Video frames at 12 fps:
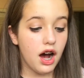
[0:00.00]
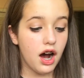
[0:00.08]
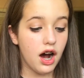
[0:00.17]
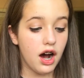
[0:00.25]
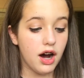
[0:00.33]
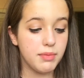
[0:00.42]

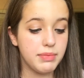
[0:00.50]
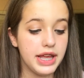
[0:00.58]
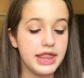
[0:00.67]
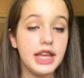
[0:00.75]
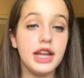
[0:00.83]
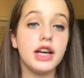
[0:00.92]
And
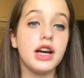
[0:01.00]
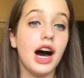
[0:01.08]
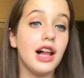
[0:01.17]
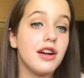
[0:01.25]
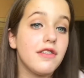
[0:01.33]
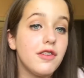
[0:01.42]
then
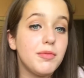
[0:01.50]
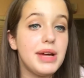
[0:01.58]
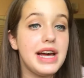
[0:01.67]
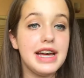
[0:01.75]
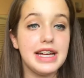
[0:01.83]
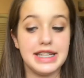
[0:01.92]
colorful
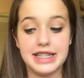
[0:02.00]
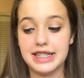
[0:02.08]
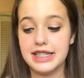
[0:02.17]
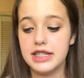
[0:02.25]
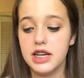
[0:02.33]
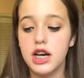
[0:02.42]

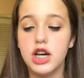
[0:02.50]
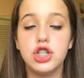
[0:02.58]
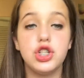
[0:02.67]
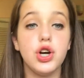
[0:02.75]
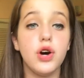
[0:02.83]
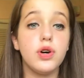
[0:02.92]
pens.
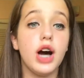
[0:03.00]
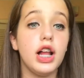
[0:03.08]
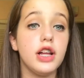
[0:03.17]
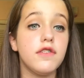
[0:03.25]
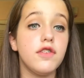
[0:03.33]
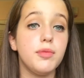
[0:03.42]
So
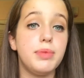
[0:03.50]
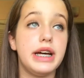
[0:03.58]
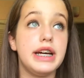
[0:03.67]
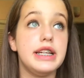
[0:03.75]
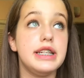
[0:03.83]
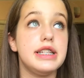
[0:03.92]
colorful
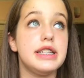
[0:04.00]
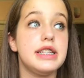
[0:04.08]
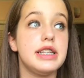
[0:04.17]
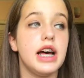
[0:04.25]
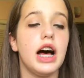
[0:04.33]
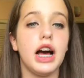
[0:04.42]

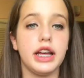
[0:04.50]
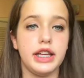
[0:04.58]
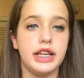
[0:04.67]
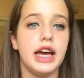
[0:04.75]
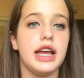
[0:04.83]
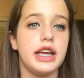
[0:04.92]
pens,
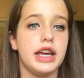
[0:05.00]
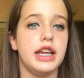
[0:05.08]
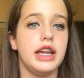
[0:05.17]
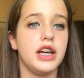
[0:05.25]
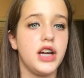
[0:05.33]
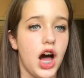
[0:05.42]
yet
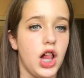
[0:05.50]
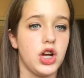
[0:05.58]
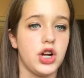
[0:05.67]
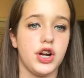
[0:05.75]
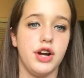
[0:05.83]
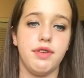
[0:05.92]
again,
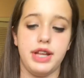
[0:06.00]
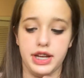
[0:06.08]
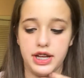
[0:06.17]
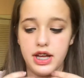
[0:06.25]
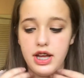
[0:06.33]
color coding.